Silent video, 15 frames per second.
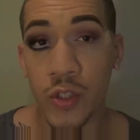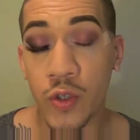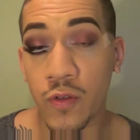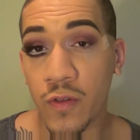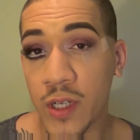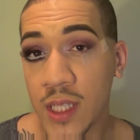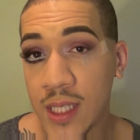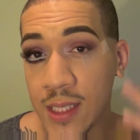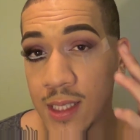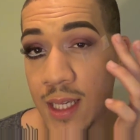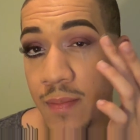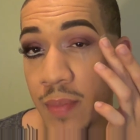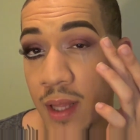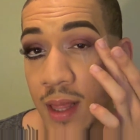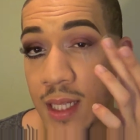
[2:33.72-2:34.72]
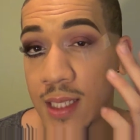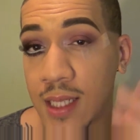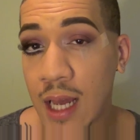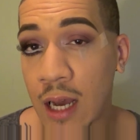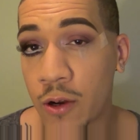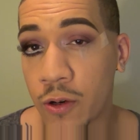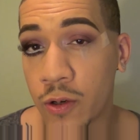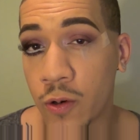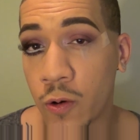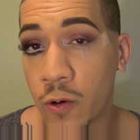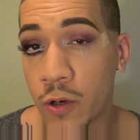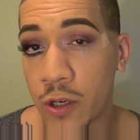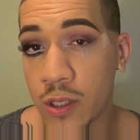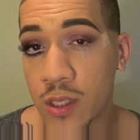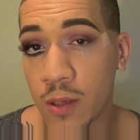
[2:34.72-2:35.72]
To really deepen this outer
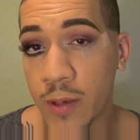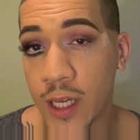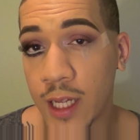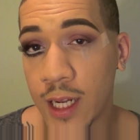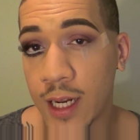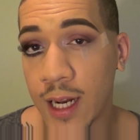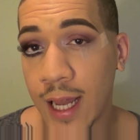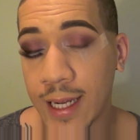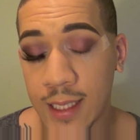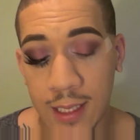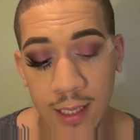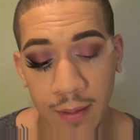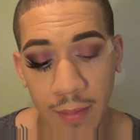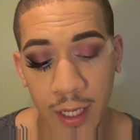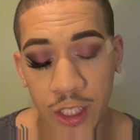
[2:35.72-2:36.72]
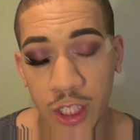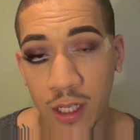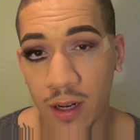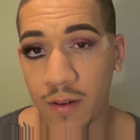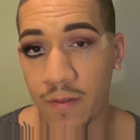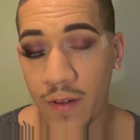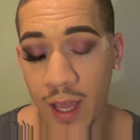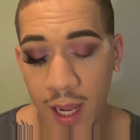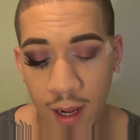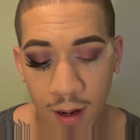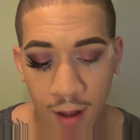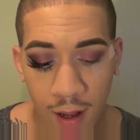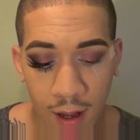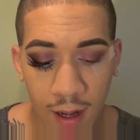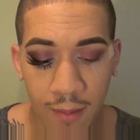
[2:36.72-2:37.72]
corner so we get a nice dimension and
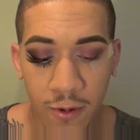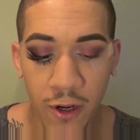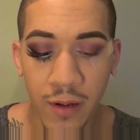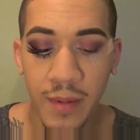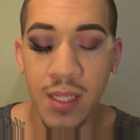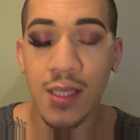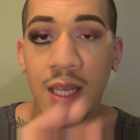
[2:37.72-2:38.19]
fade, I'm going to be